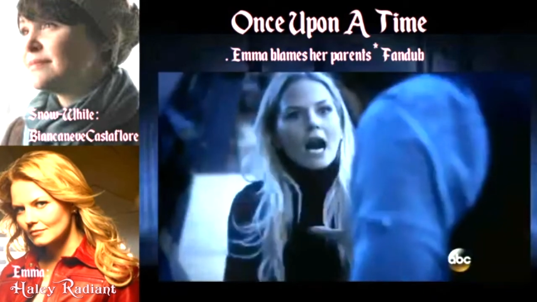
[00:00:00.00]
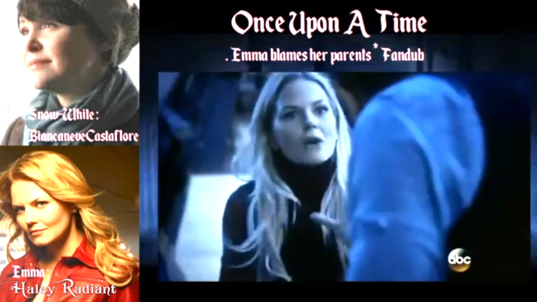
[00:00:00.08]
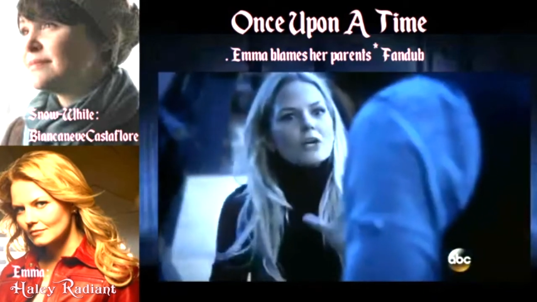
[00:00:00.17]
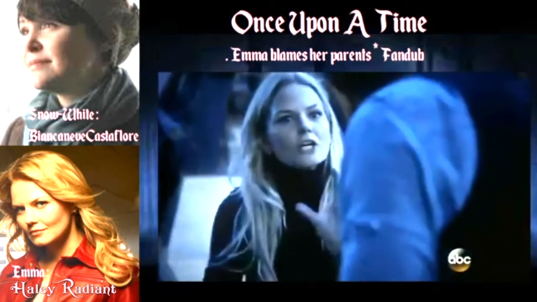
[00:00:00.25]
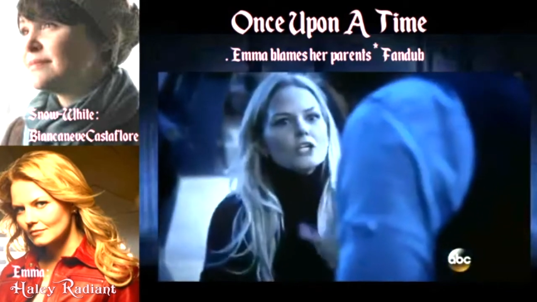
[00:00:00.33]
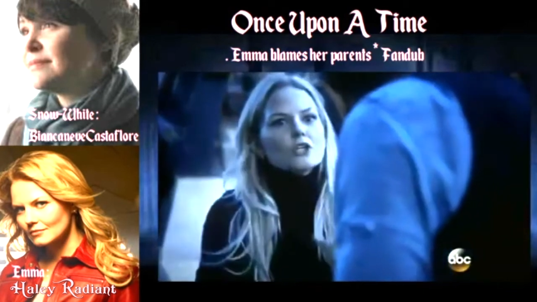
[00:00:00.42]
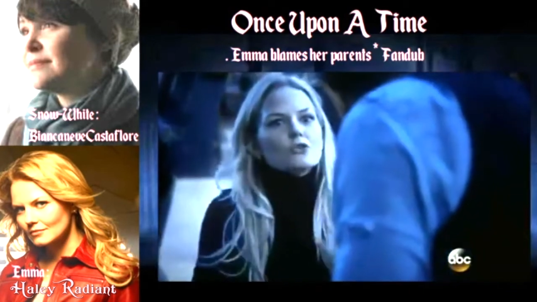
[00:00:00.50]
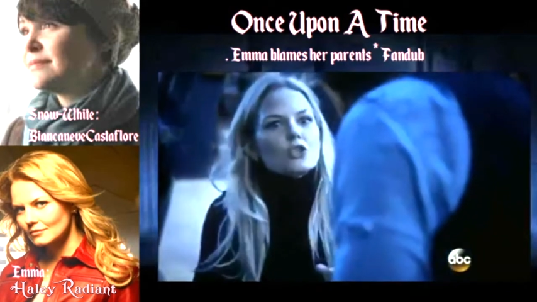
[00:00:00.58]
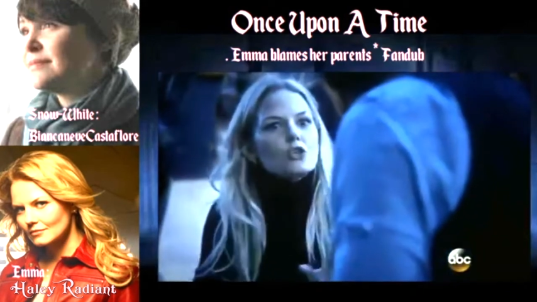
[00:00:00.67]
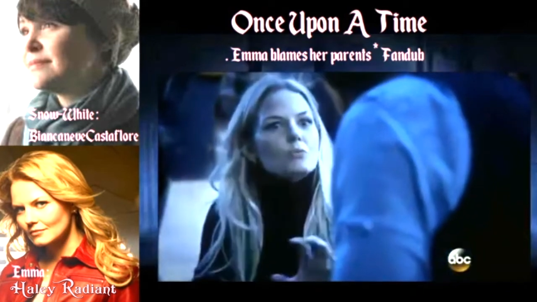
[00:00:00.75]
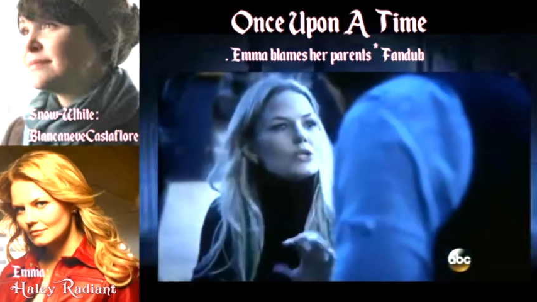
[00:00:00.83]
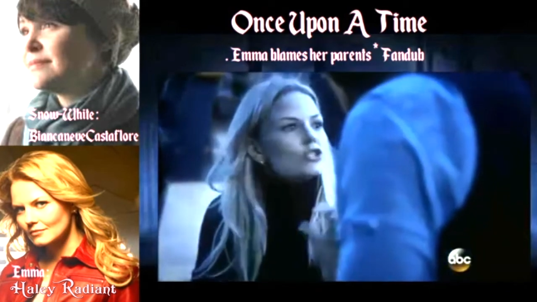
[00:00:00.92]
Speaker 1: How can you
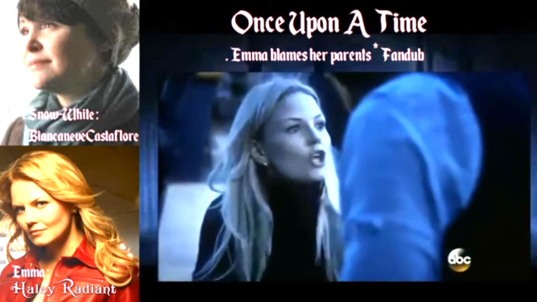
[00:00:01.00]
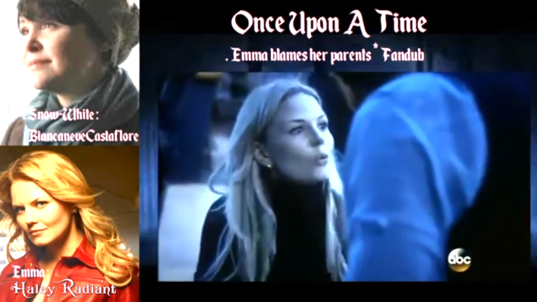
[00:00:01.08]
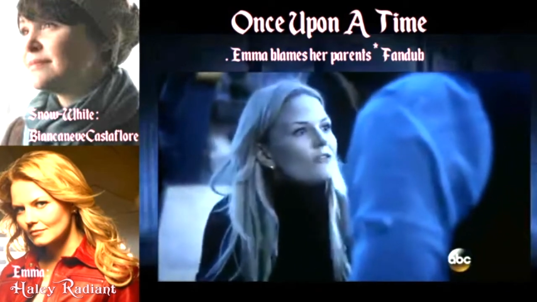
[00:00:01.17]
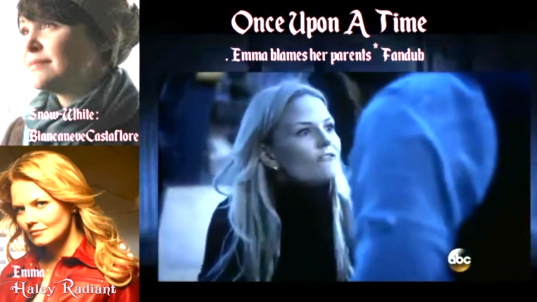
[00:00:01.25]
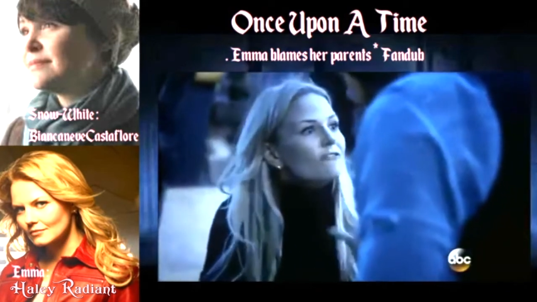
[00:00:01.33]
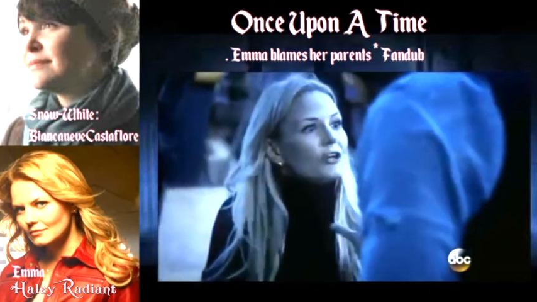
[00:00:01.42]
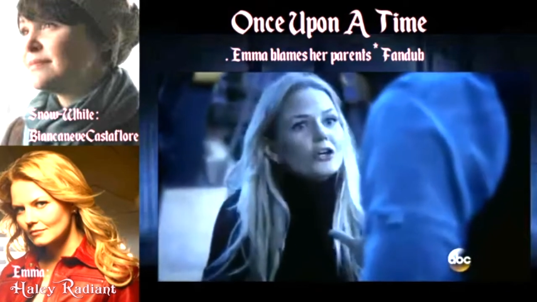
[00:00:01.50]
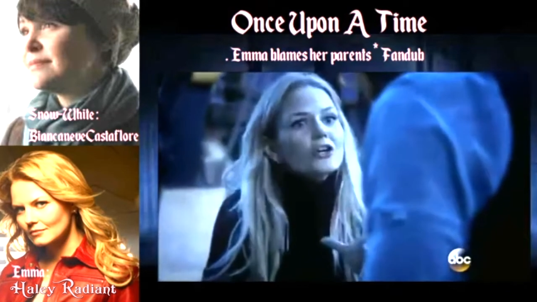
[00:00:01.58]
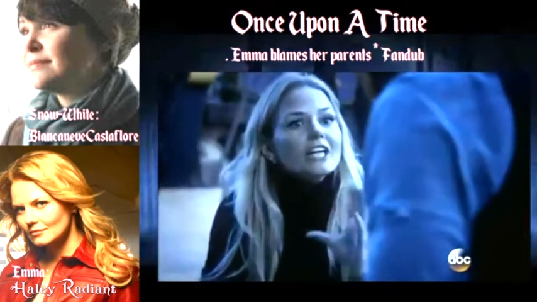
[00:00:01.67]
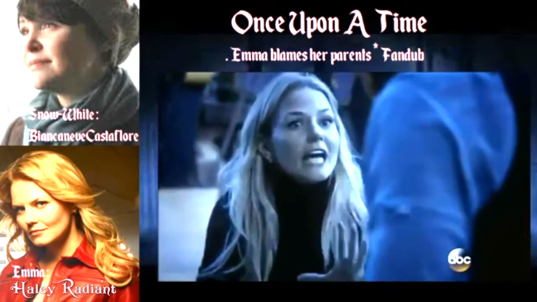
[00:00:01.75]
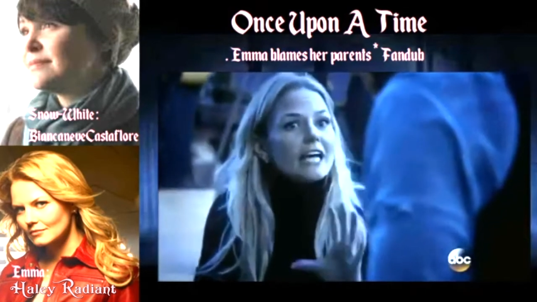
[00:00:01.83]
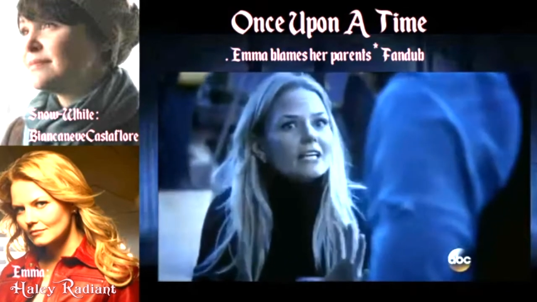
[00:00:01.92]
two be so
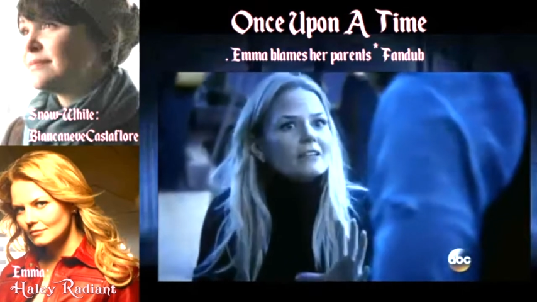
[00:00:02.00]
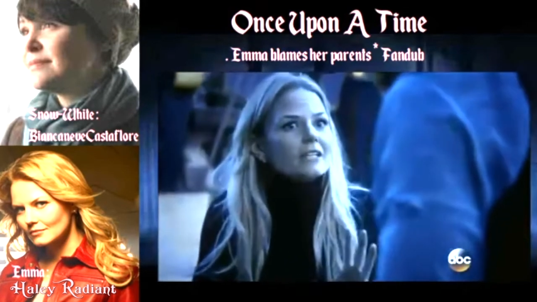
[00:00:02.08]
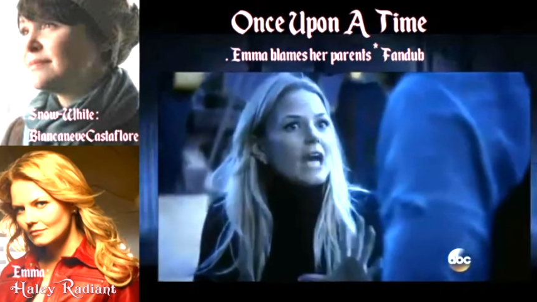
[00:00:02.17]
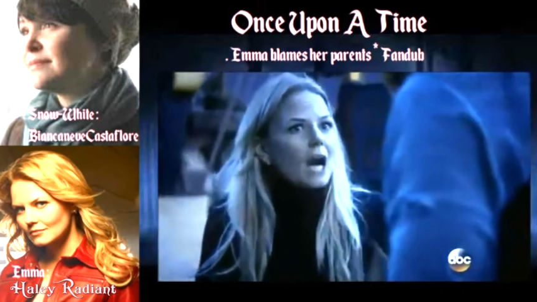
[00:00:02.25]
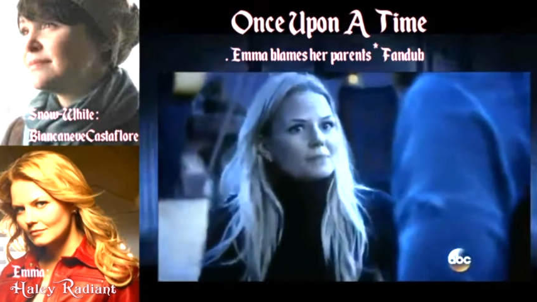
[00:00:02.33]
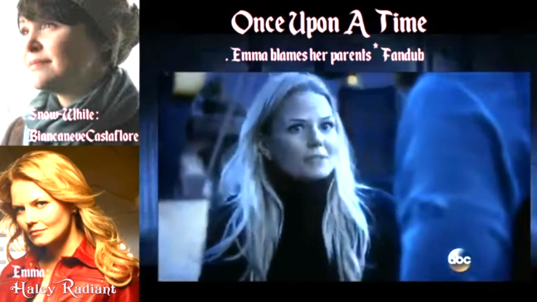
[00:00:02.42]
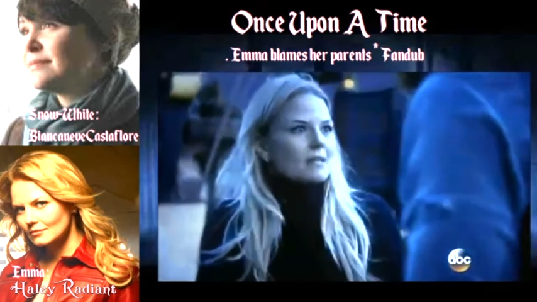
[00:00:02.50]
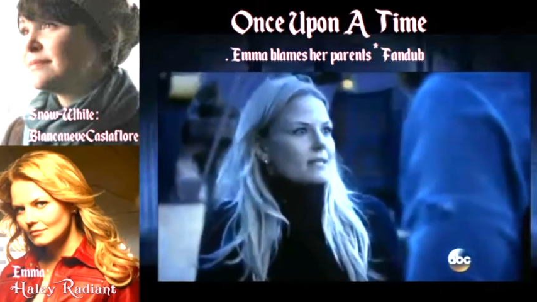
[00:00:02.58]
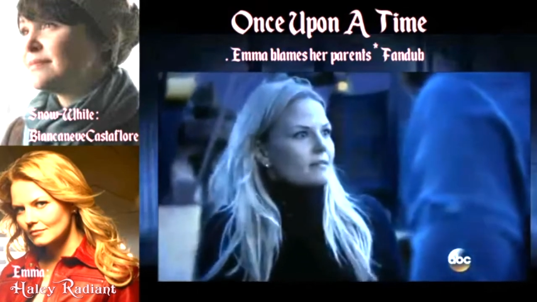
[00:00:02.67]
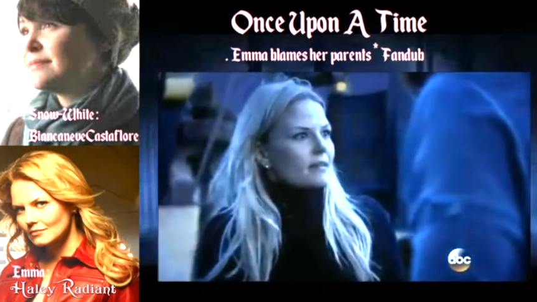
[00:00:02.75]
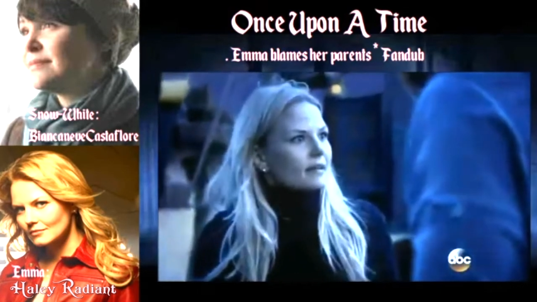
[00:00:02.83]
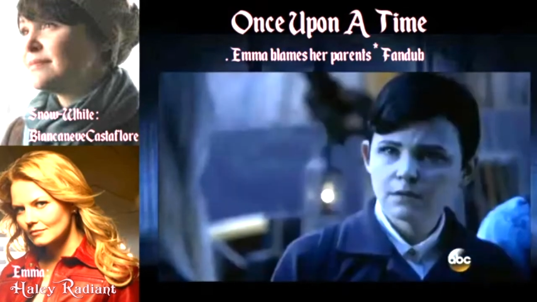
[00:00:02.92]
infuriatingly optimistic?